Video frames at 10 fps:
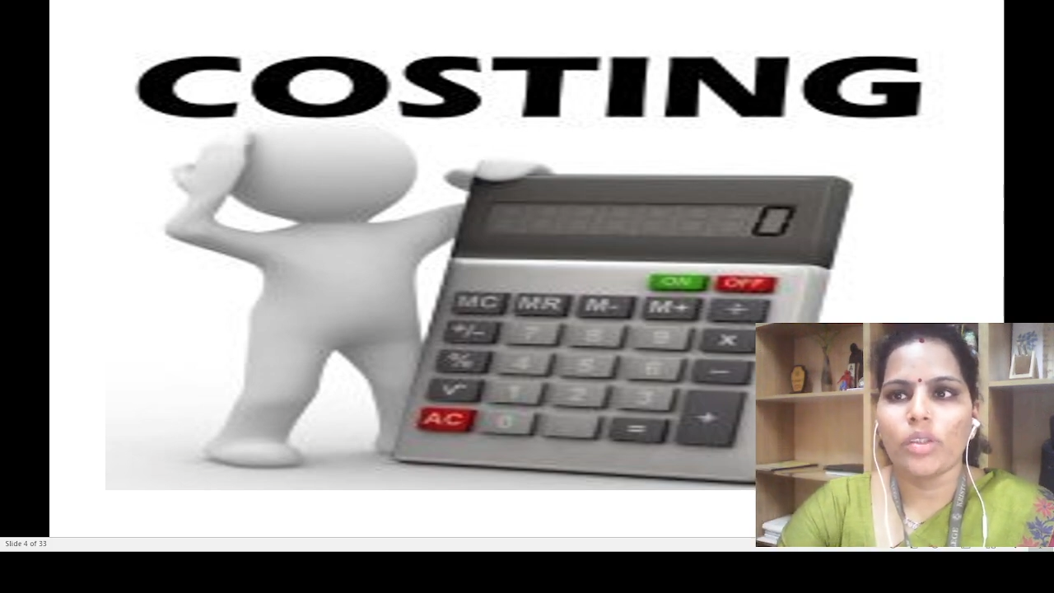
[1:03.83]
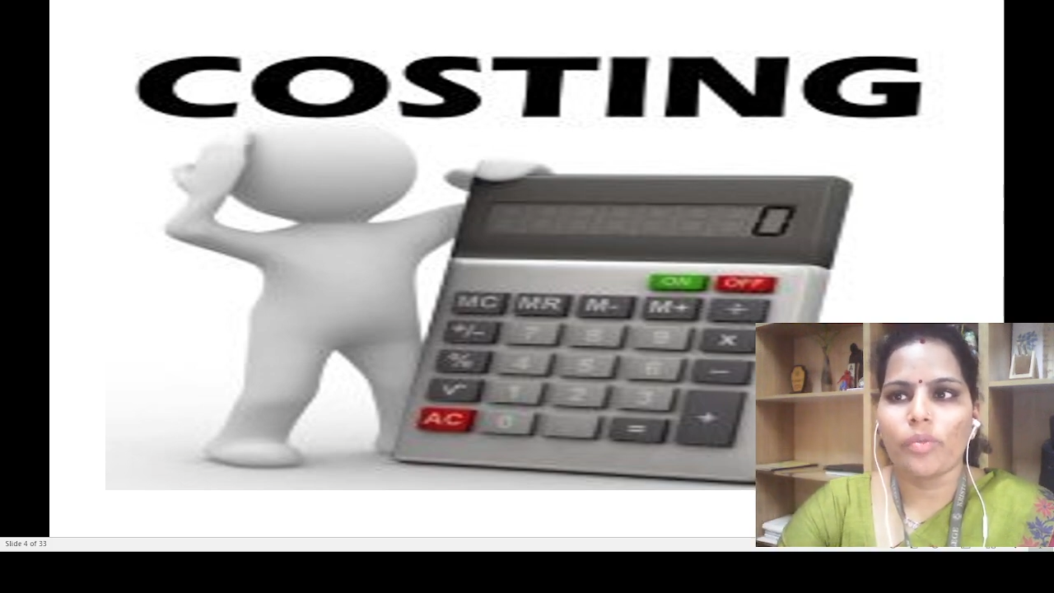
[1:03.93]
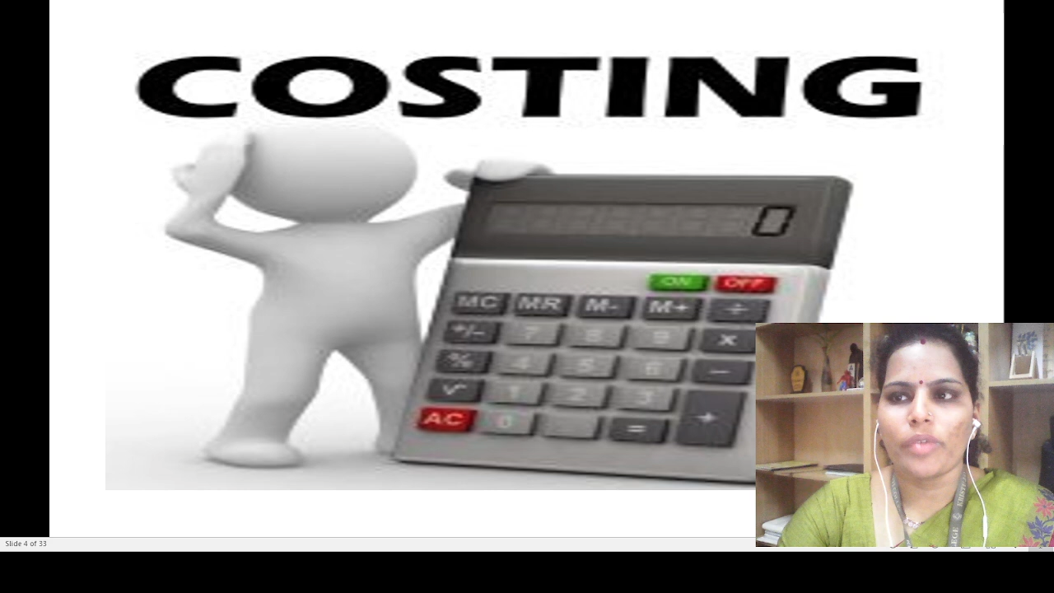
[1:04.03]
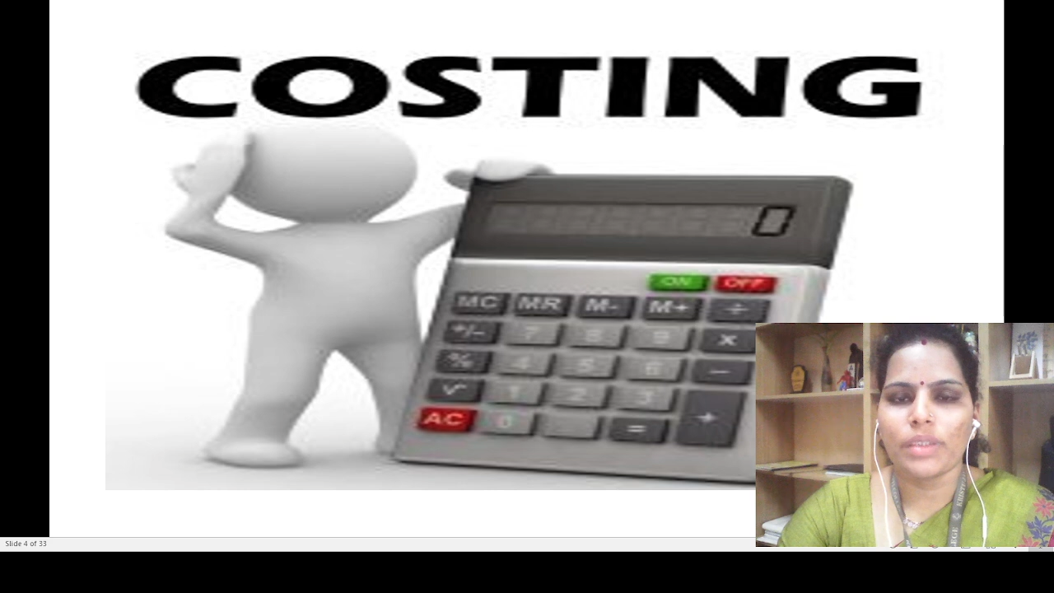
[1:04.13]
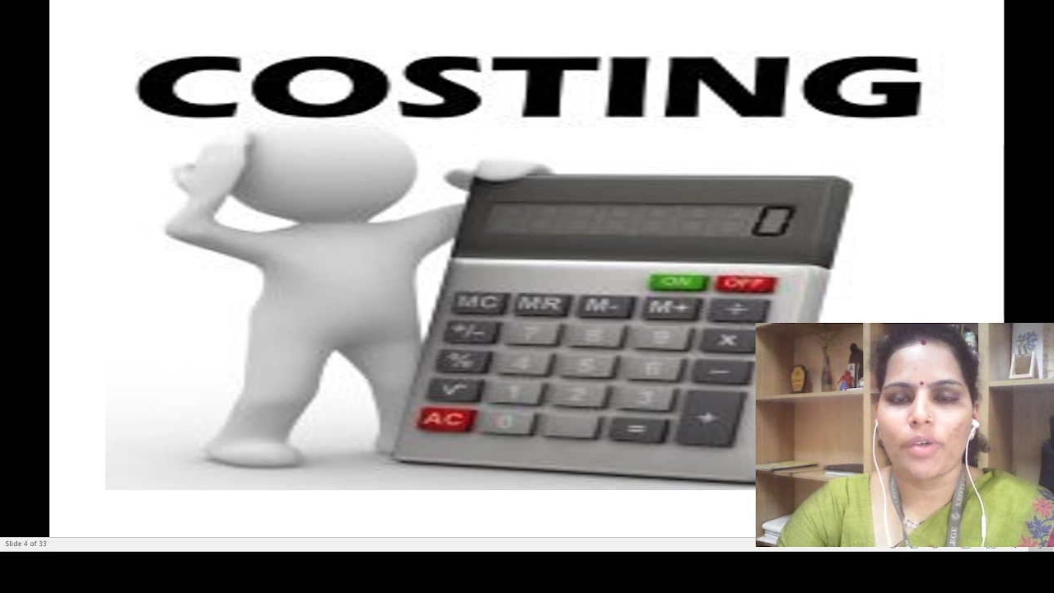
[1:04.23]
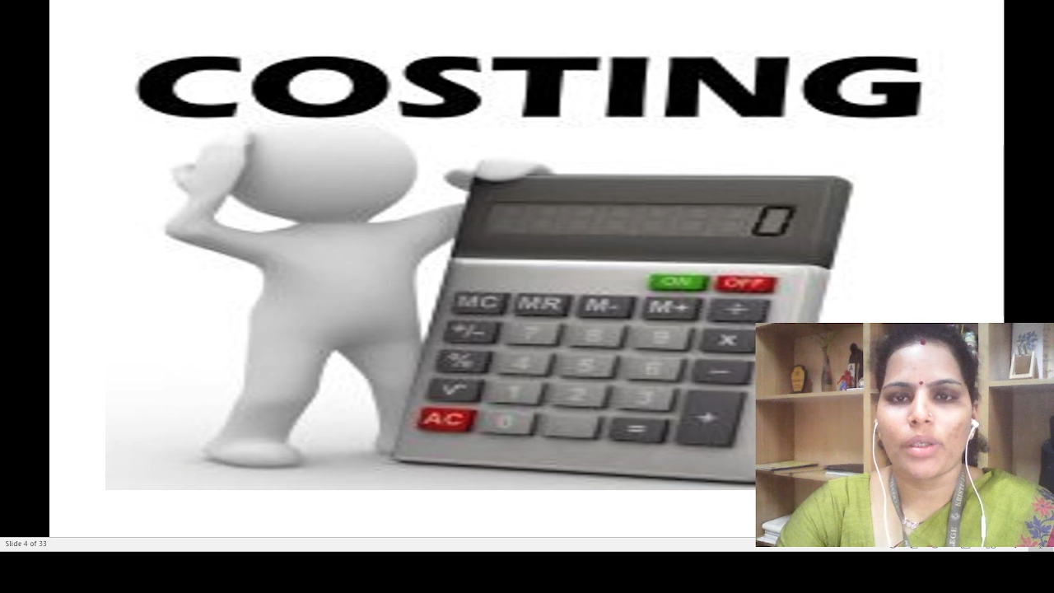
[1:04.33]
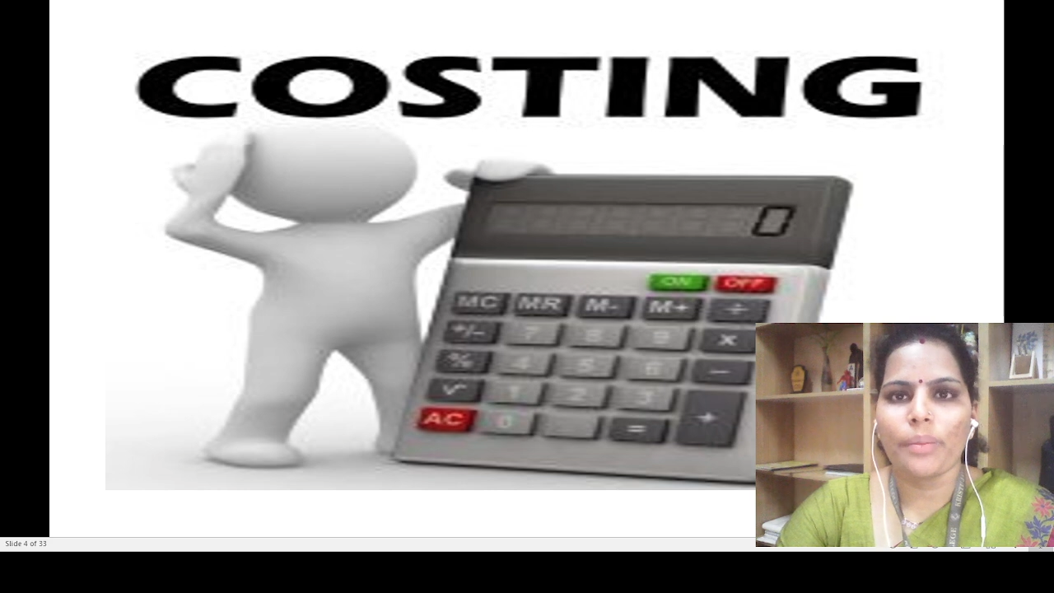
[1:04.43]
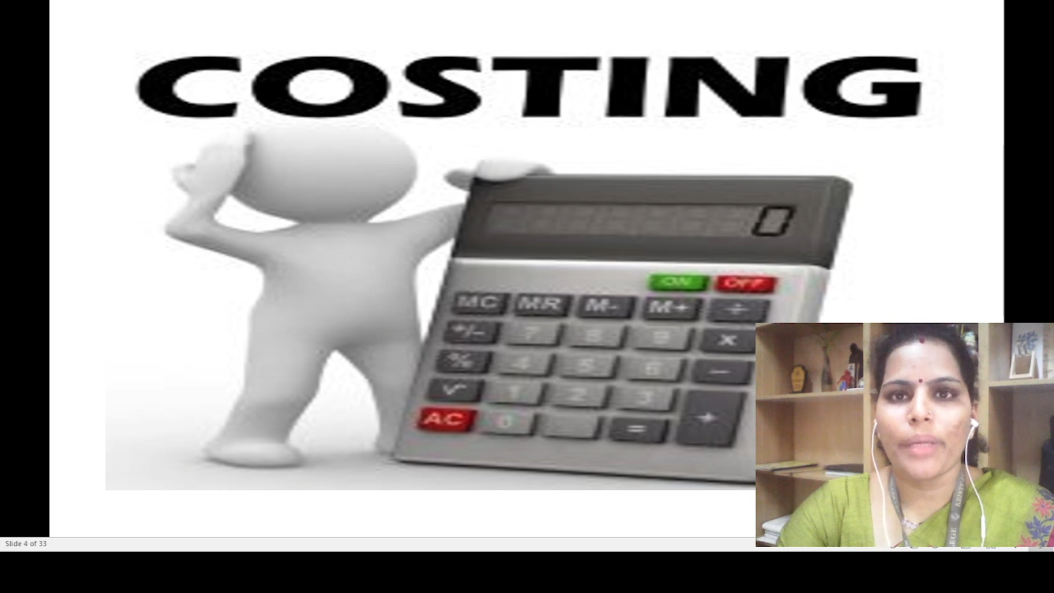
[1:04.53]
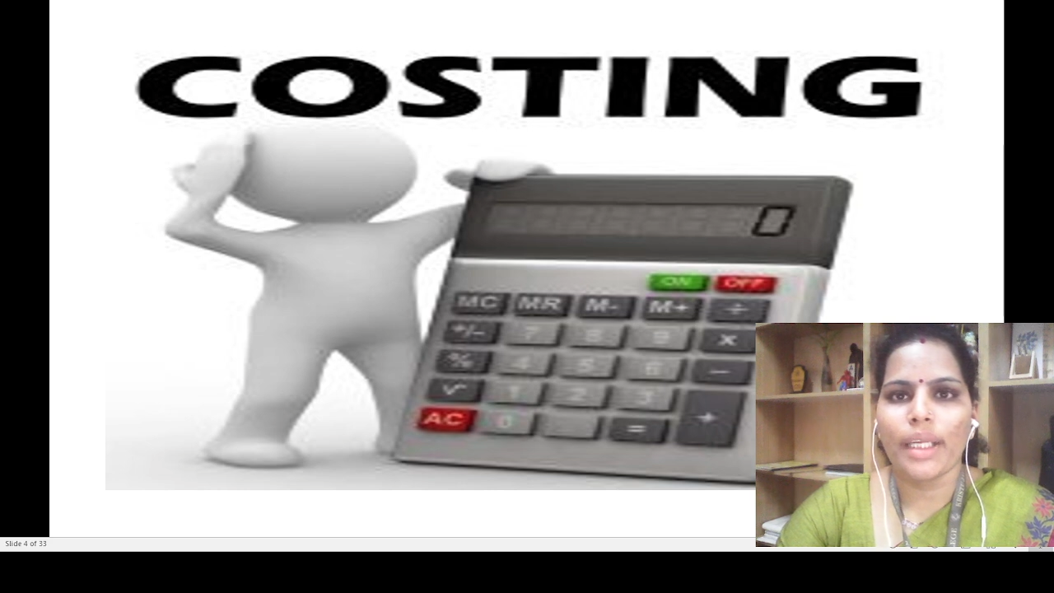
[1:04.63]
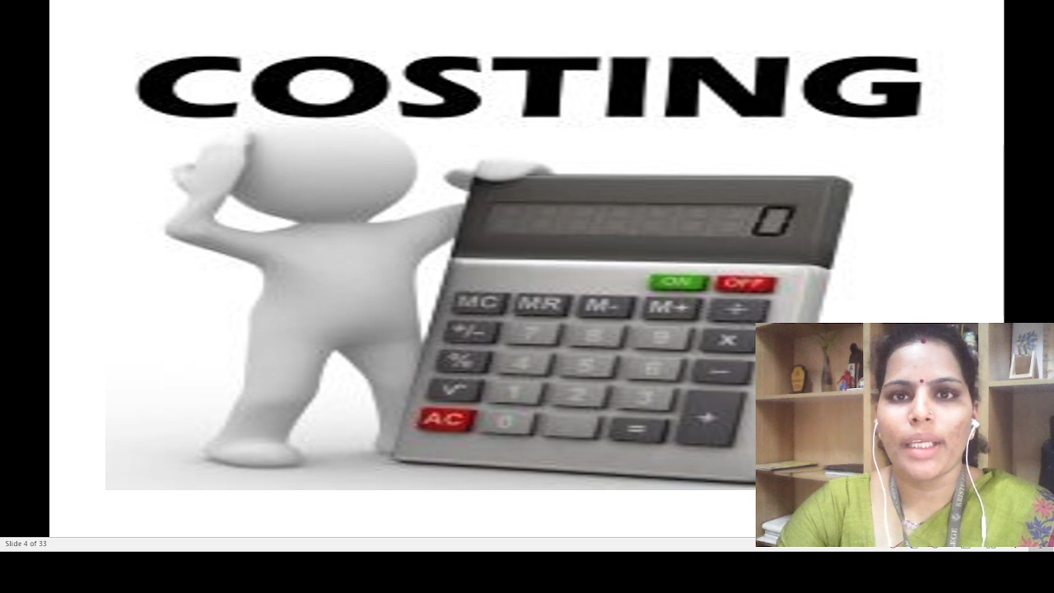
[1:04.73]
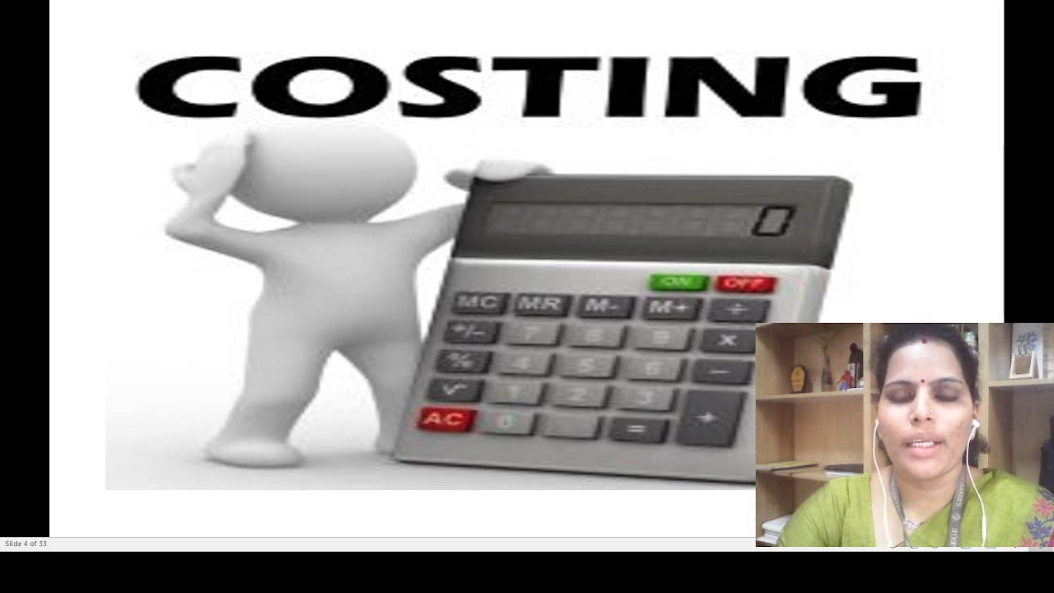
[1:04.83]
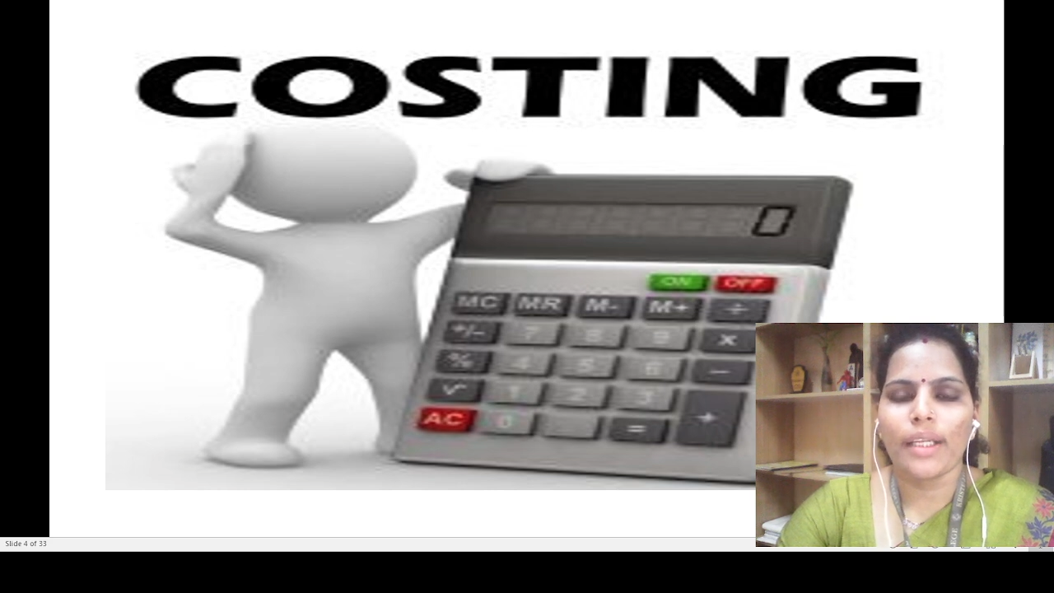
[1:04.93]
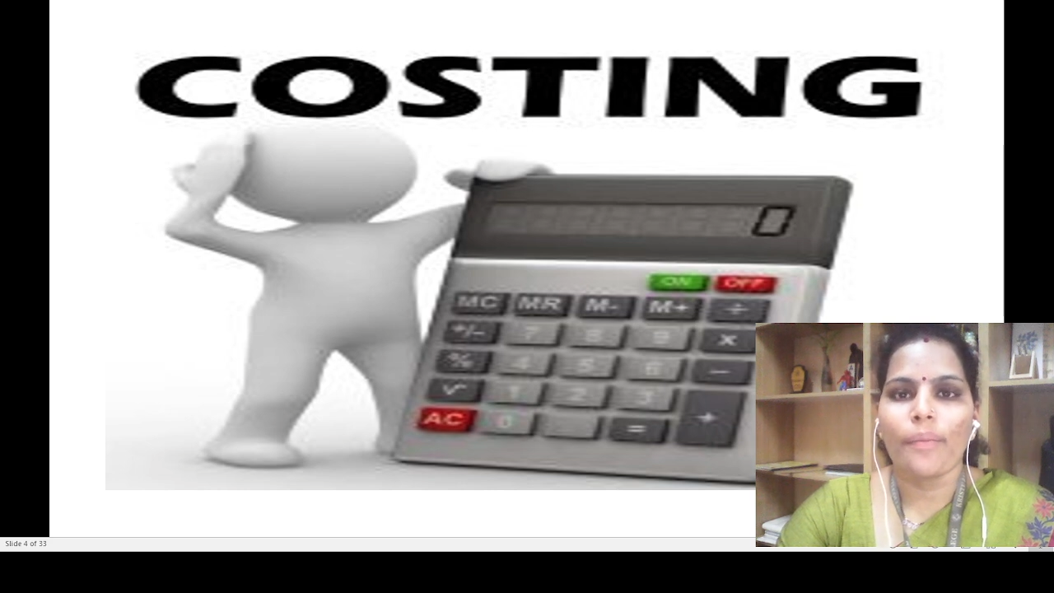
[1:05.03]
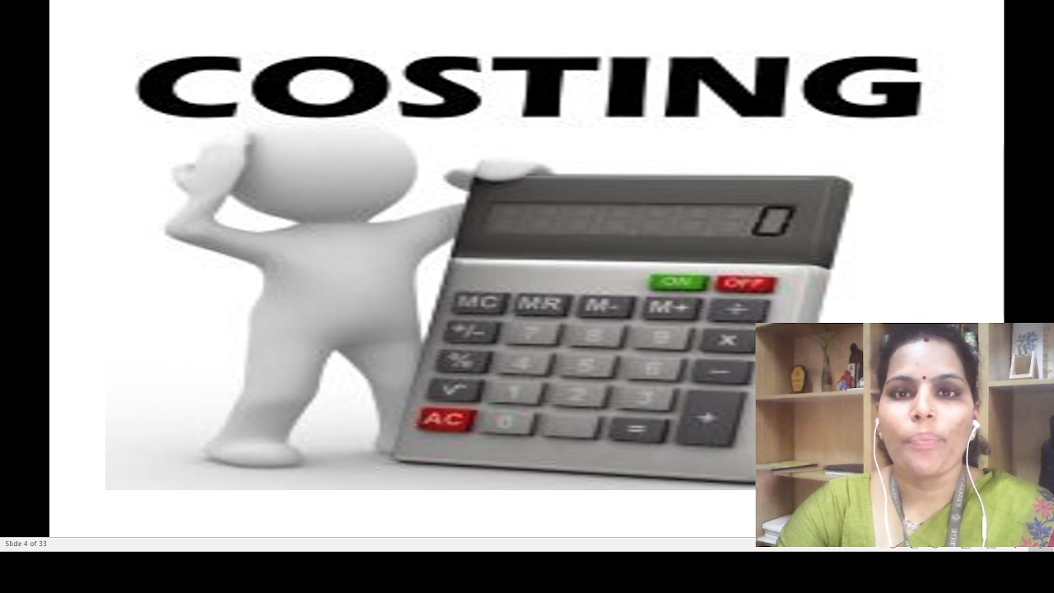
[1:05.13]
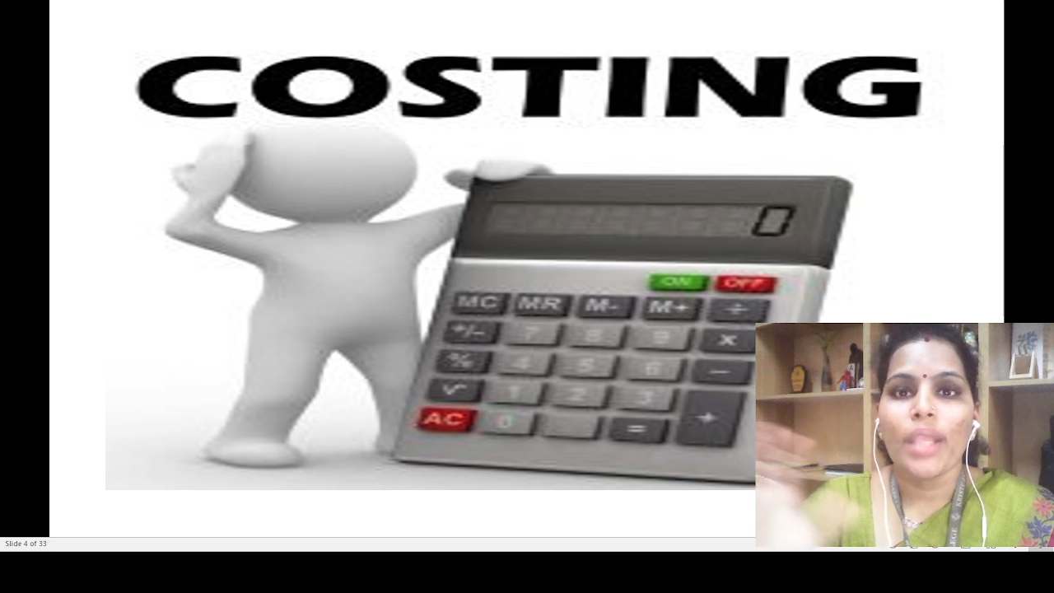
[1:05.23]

rupees for the material.